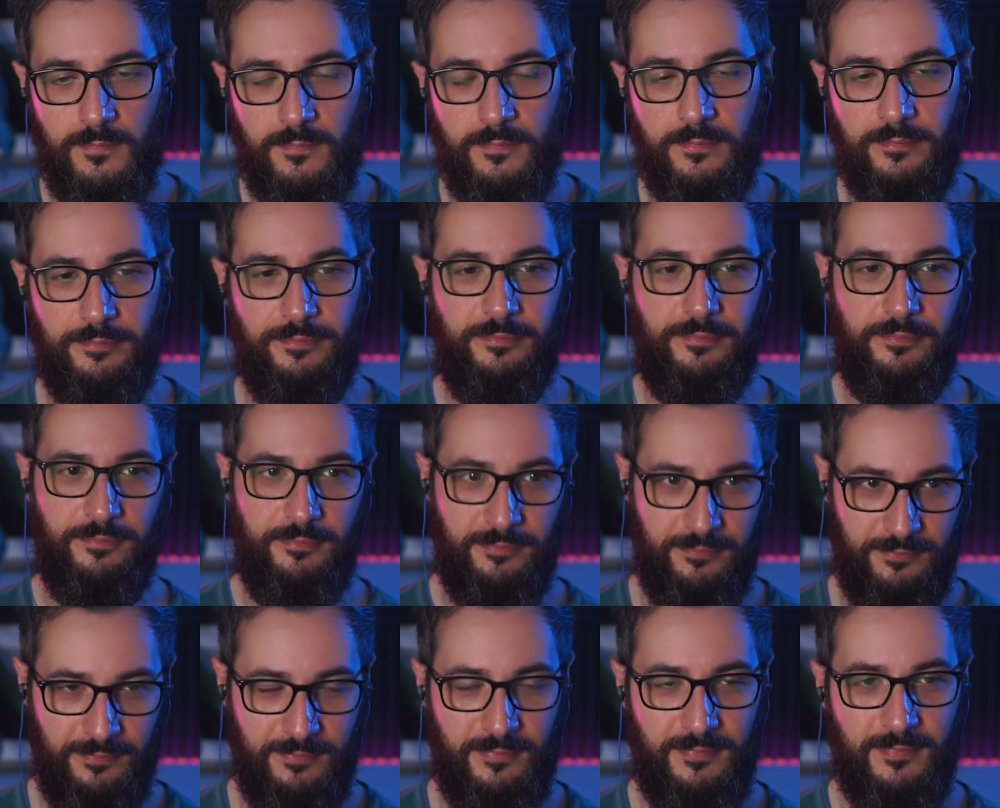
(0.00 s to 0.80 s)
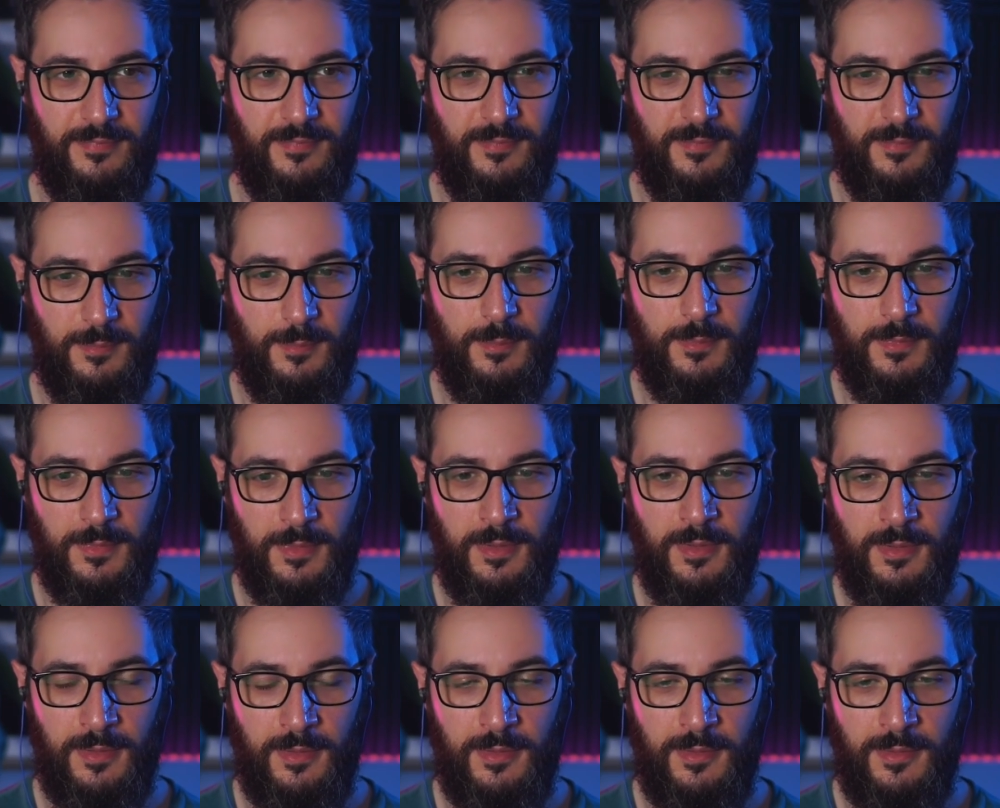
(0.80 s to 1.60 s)

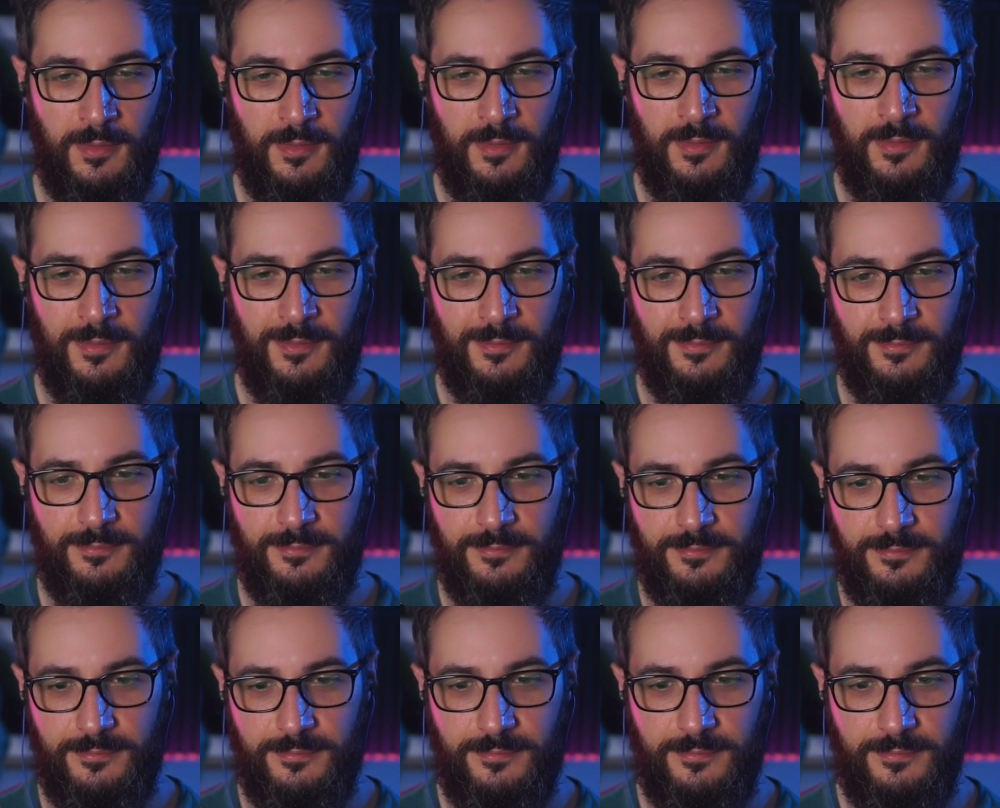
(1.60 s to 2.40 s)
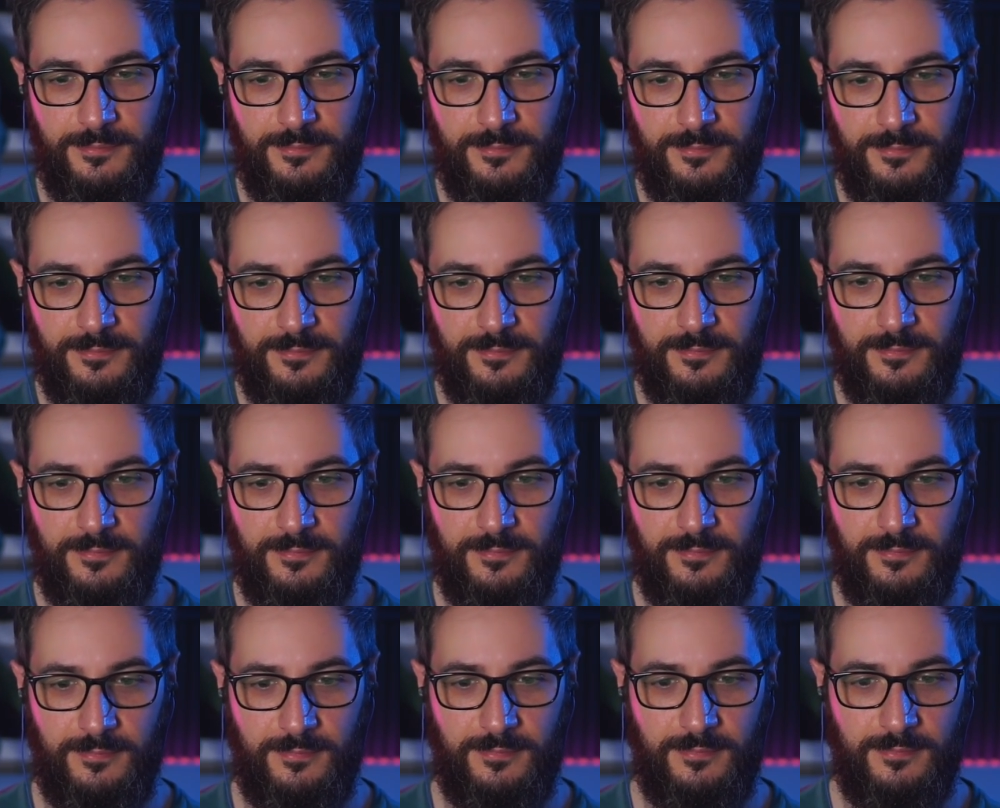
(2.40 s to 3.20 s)

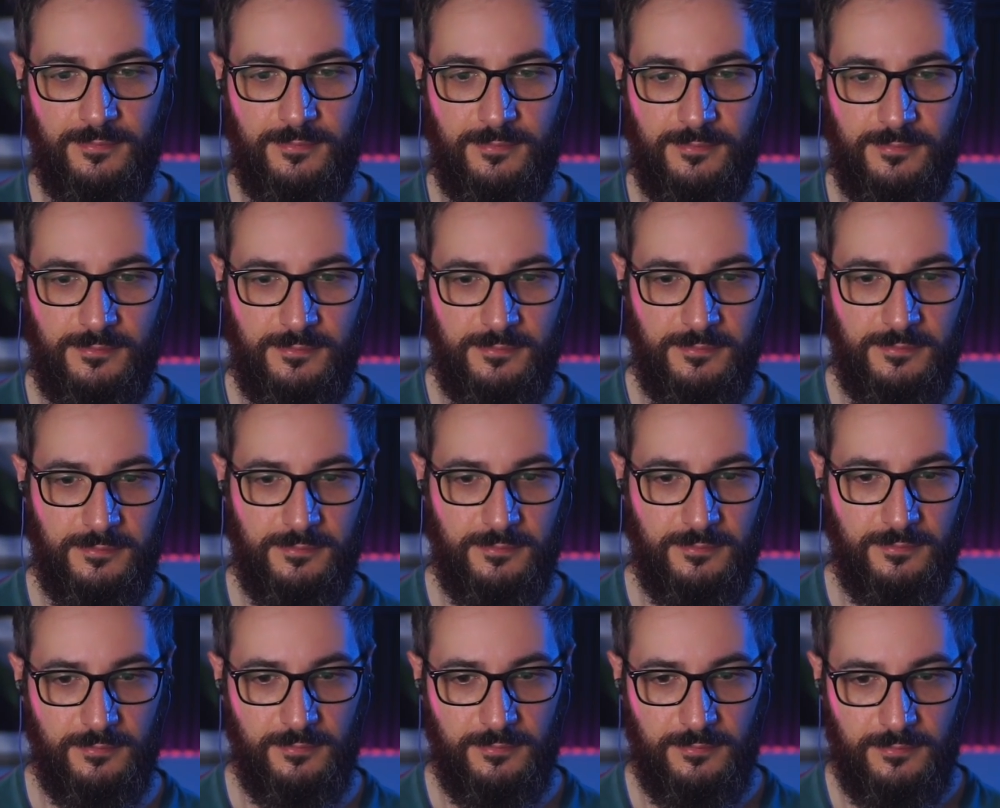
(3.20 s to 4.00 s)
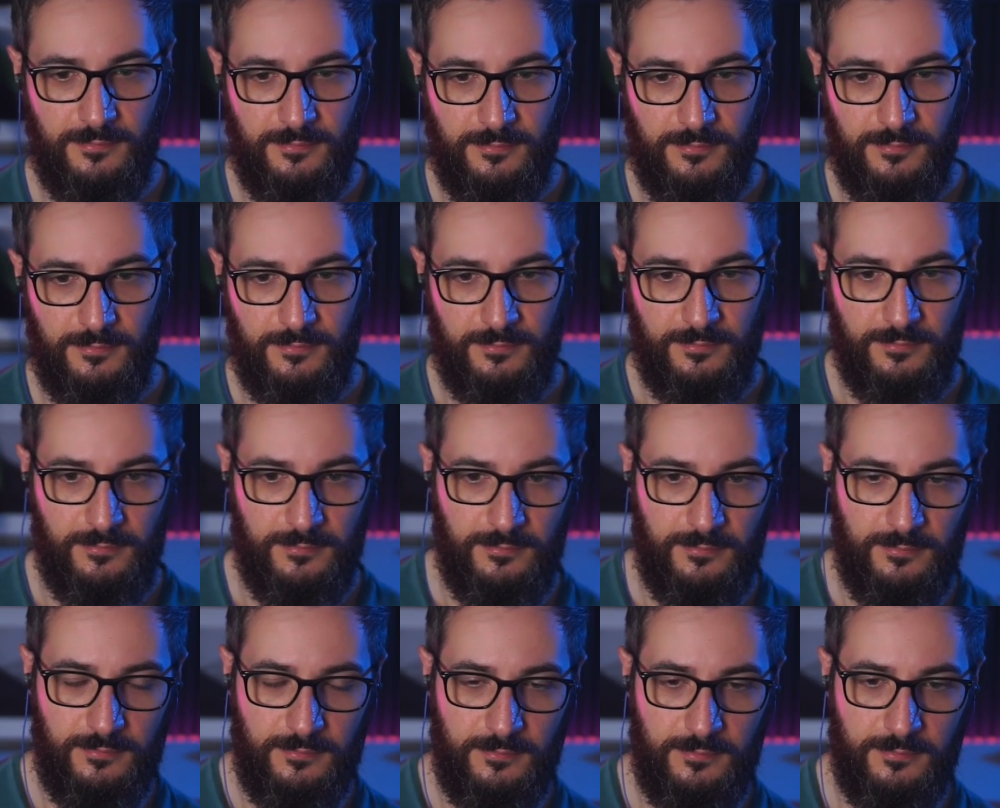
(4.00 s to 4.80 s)

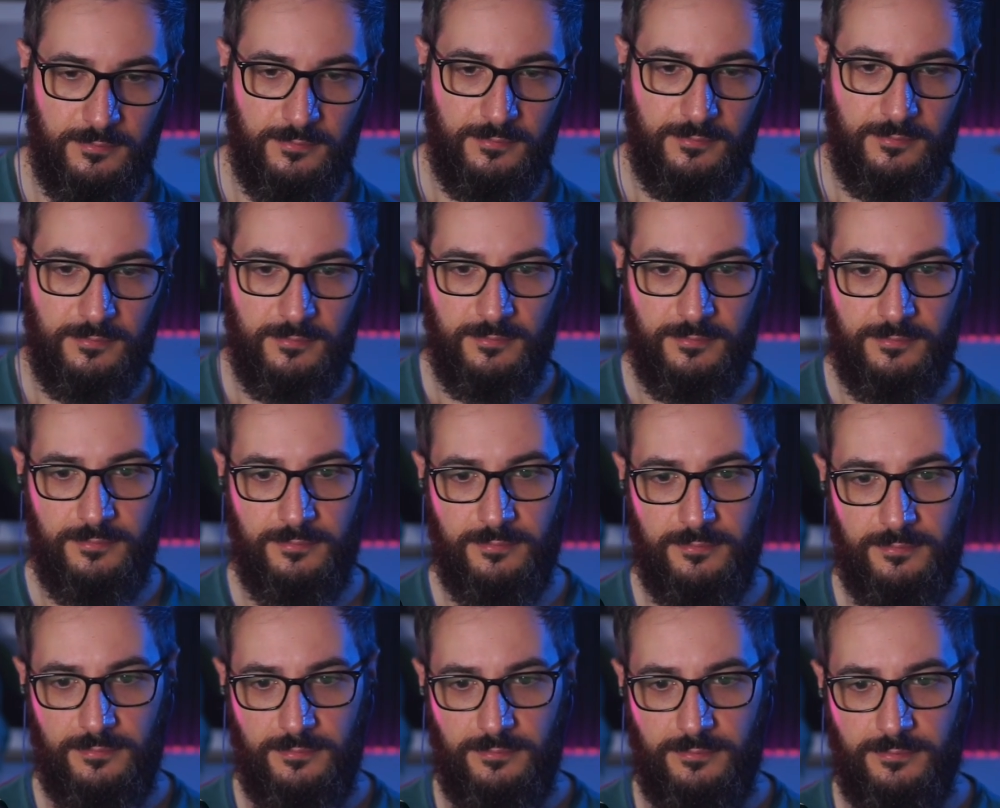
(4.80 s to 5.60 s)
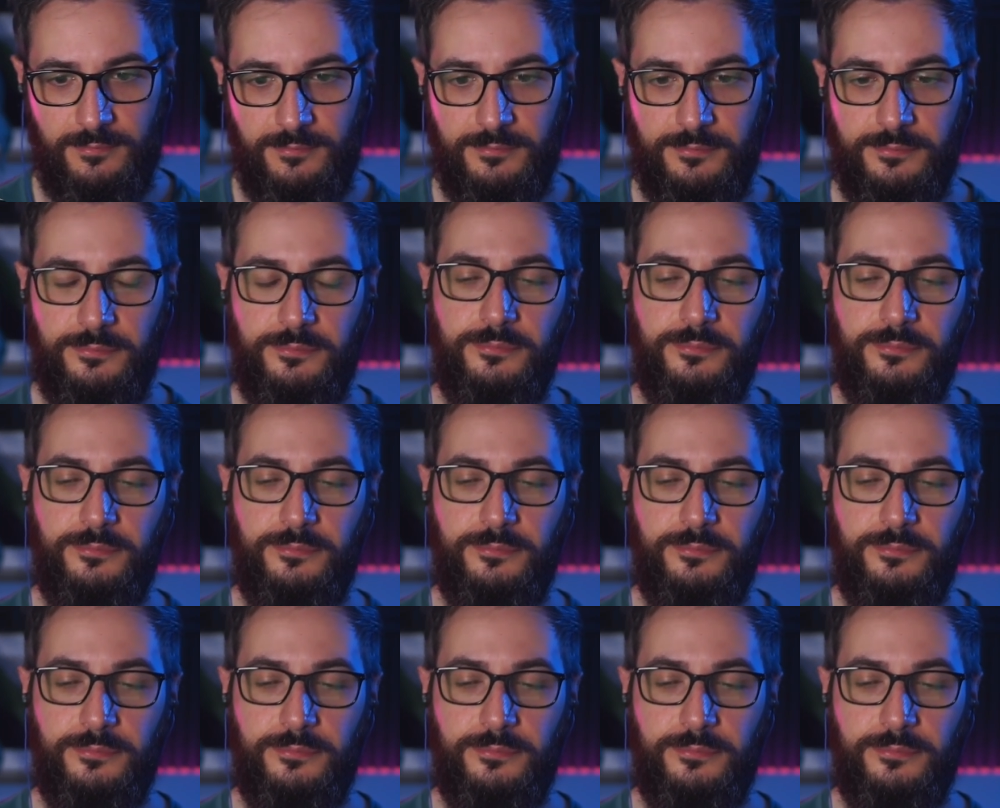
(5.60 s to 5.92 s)
This person isn't speaking.